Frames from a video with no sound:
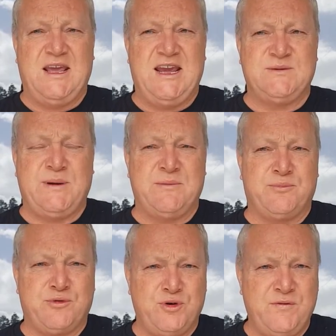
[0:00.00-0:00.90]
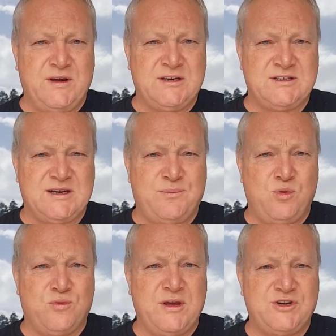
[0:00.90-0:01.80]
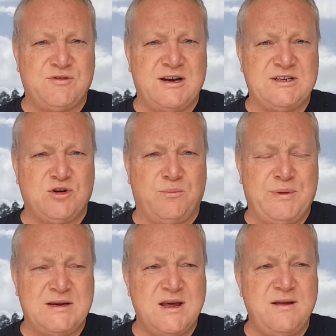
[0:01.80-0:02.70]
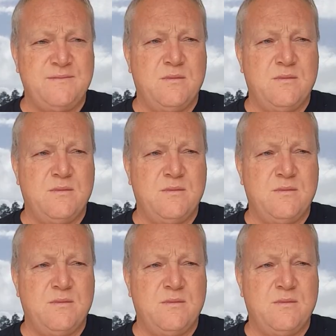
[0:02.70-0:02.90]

He's been improving in Singapore with each run. He's got better.